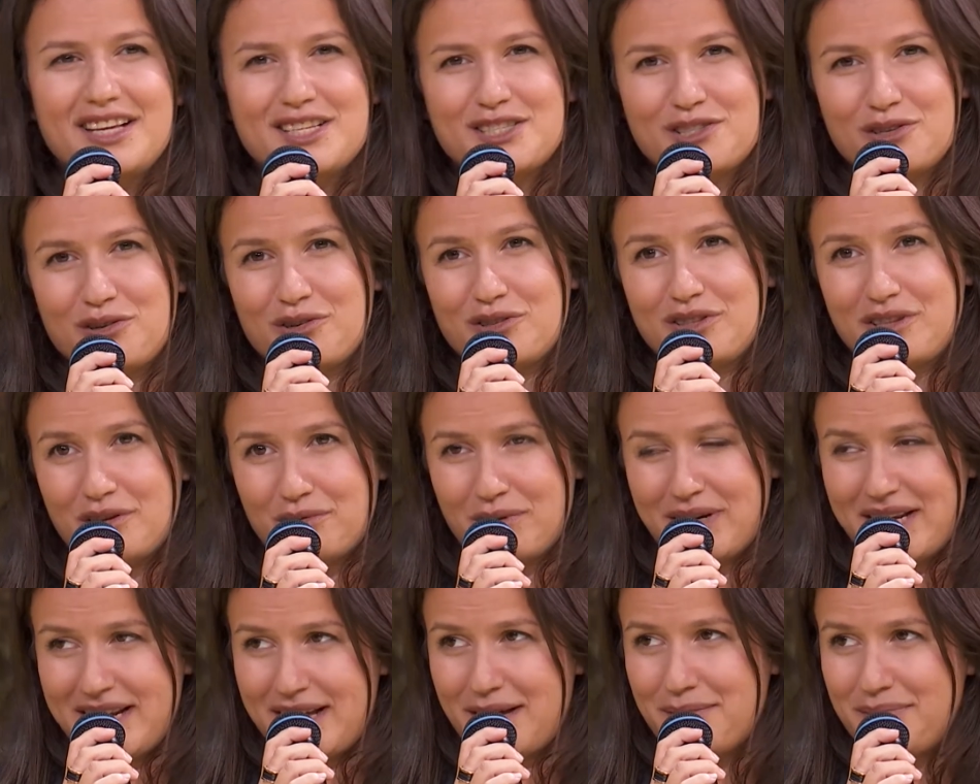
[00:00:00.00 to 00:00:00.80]
So the
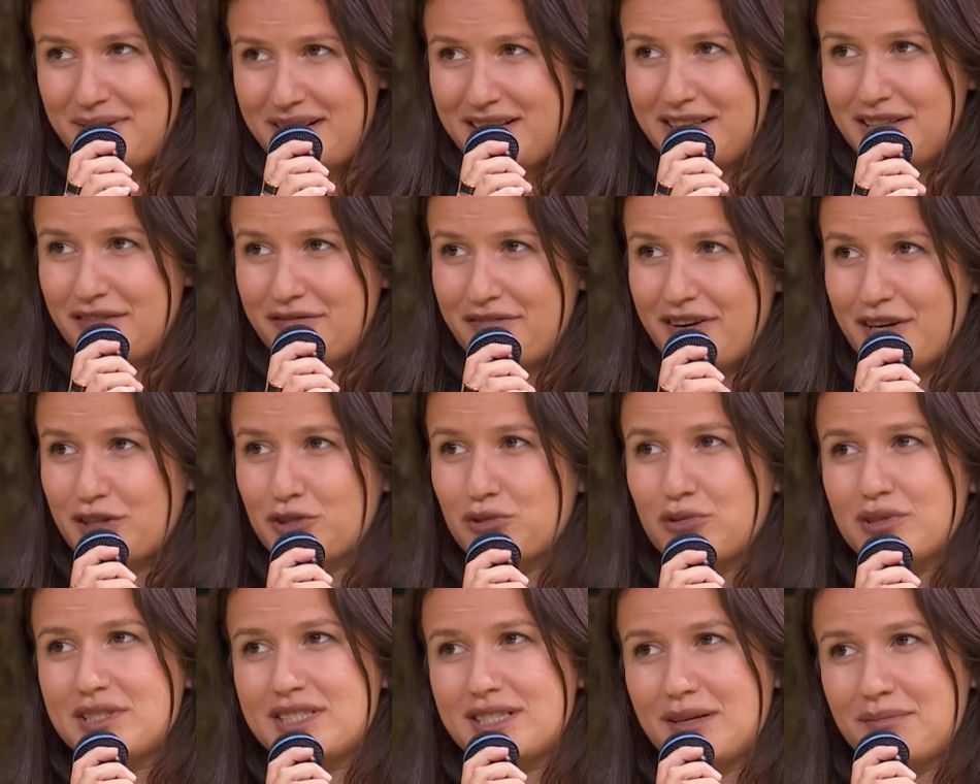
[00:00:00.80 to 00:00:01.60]
reliability
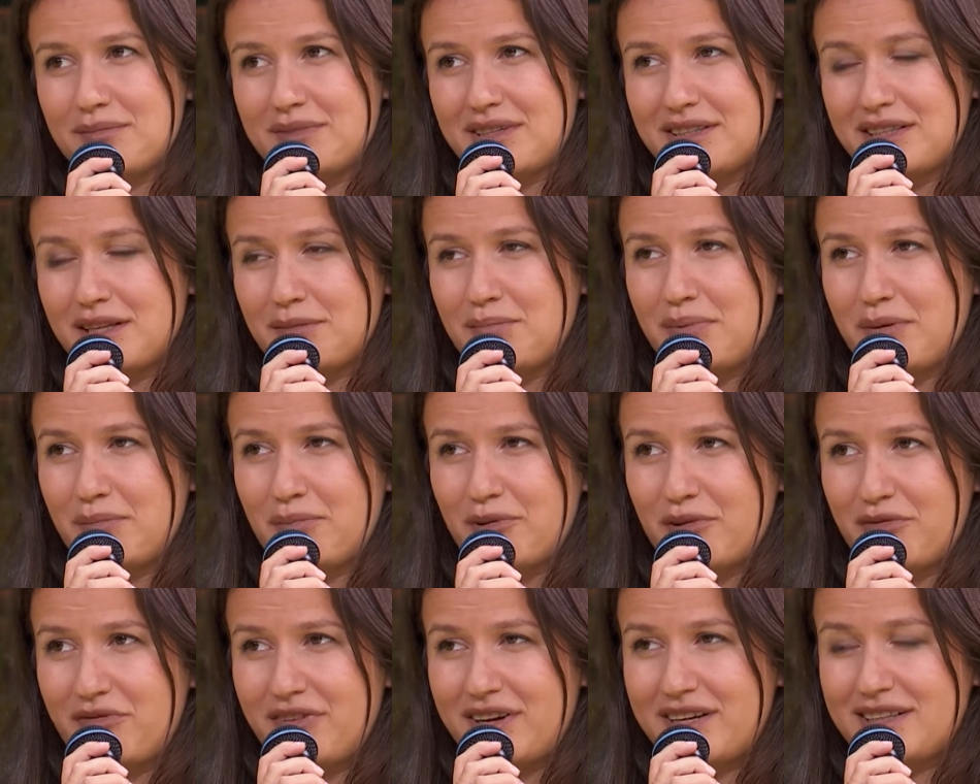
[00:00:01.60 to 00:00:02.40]
factor is something that
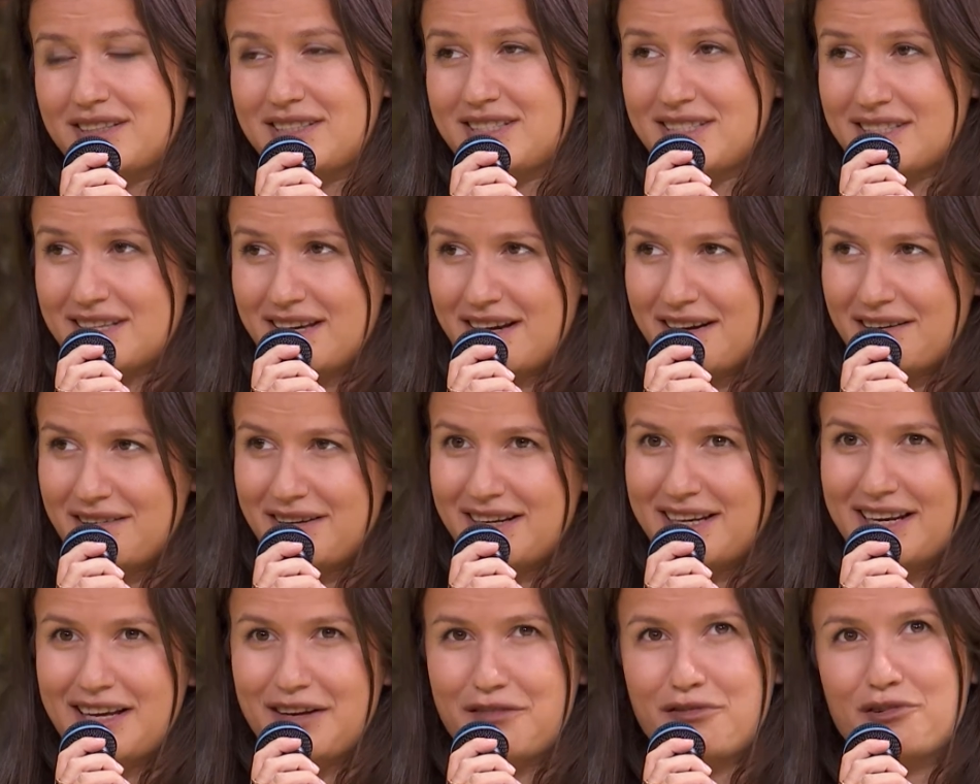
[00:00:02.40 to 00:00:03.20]
people find
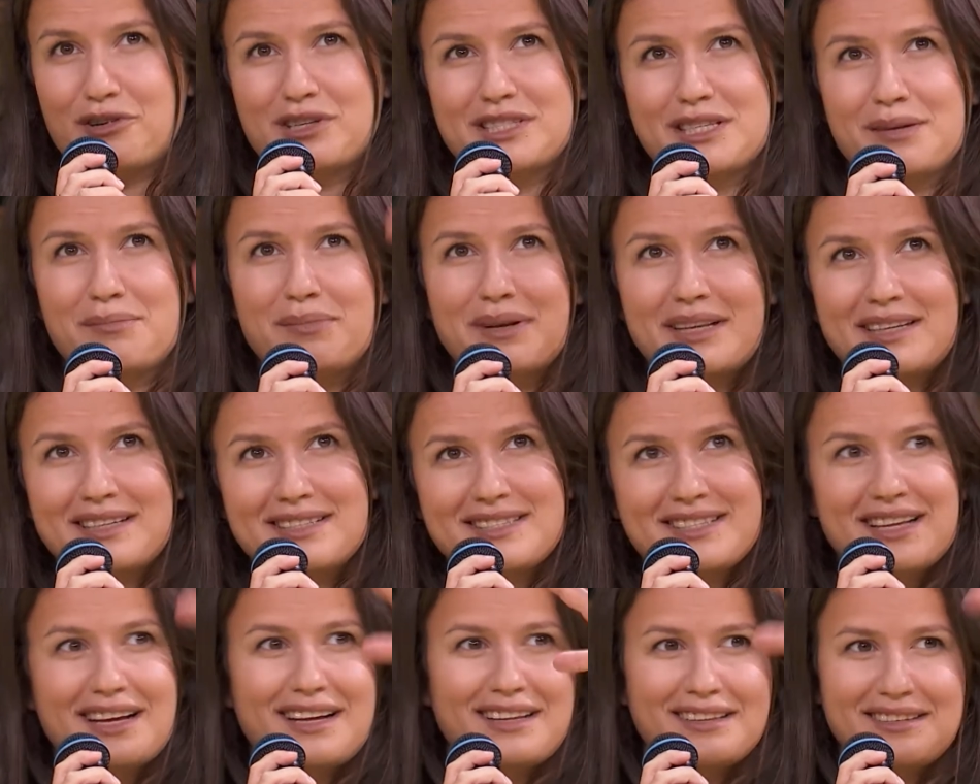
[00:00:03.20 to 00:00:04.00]
scary. Like, for example, the
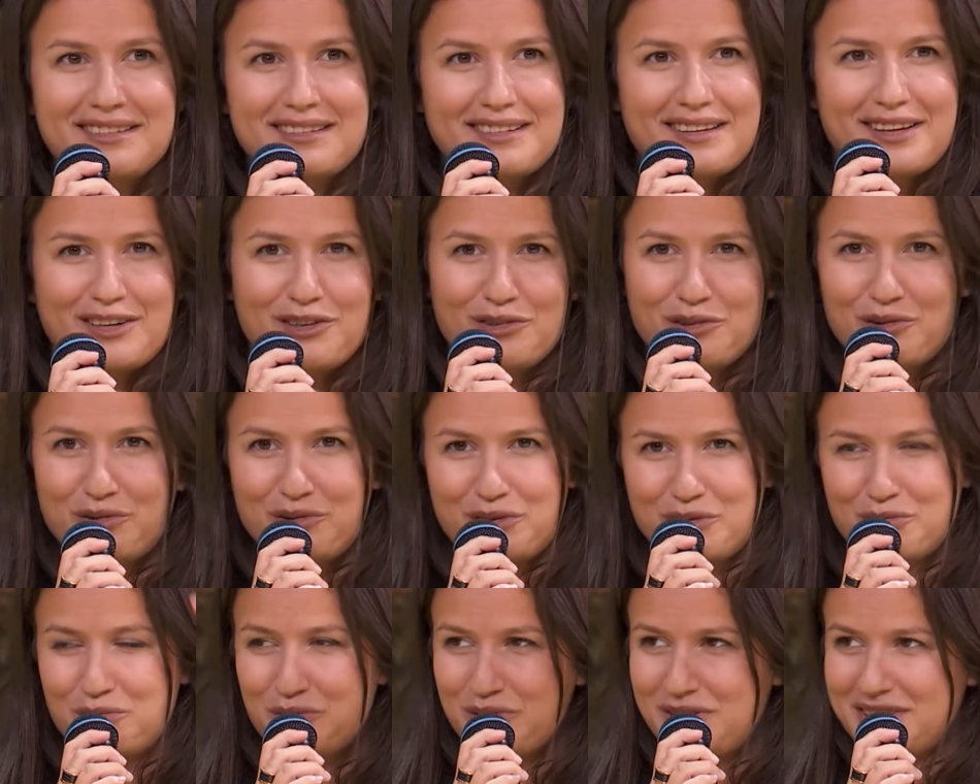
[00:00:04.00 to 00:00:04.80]
sun,
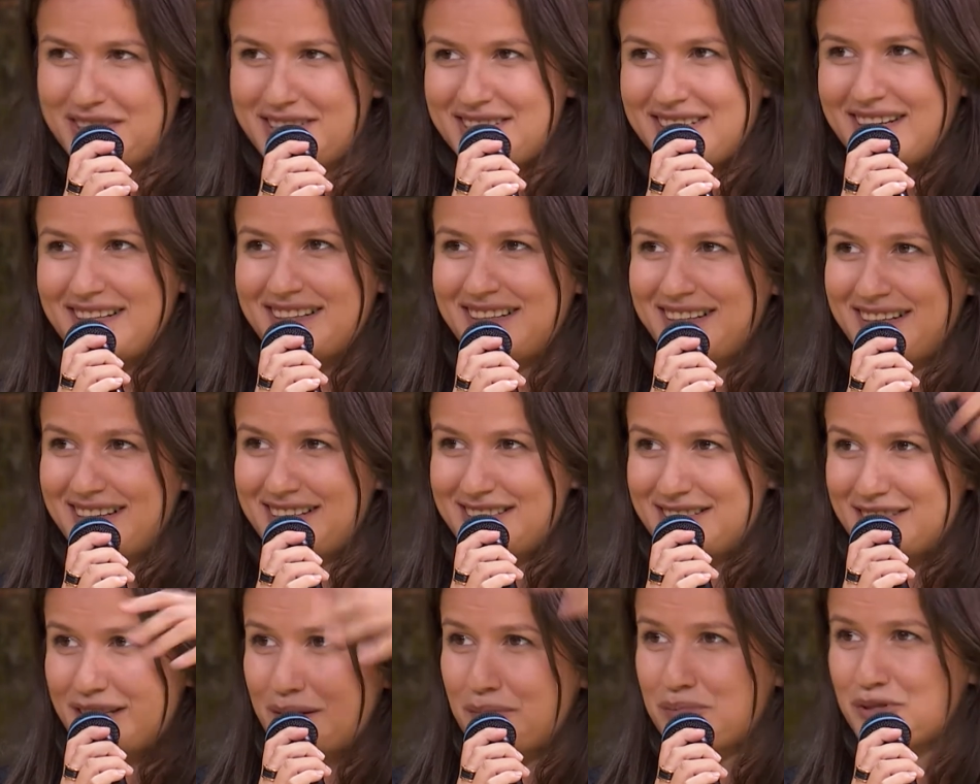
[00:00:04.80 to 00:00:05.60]
it wouldn't
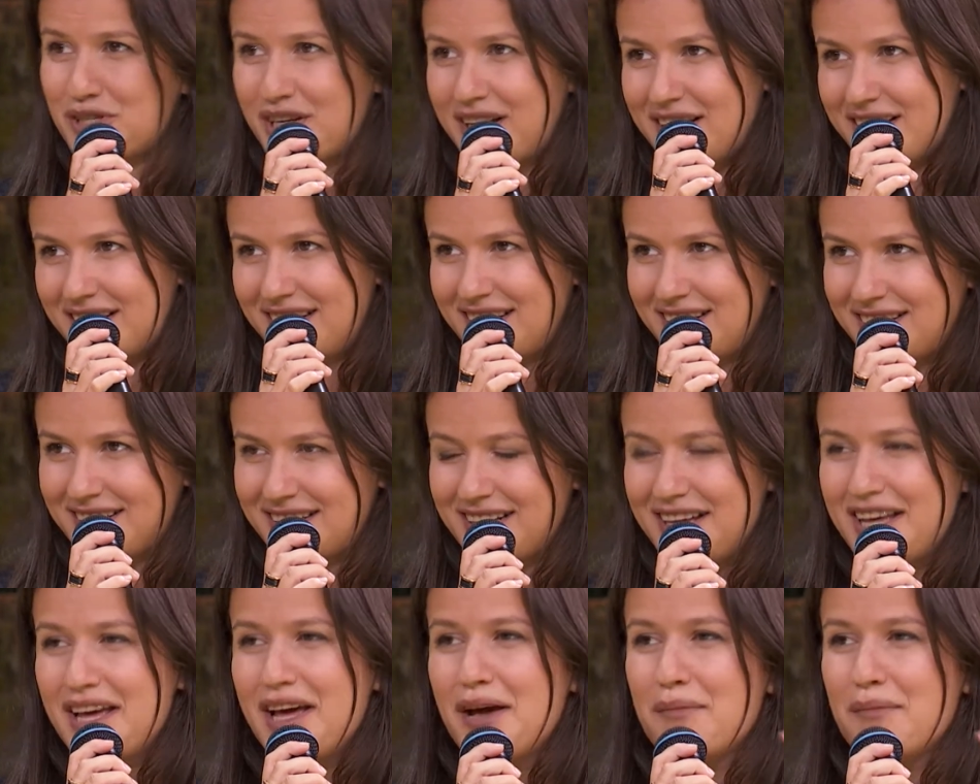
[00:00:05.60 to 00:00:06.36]
suddenly stop shining.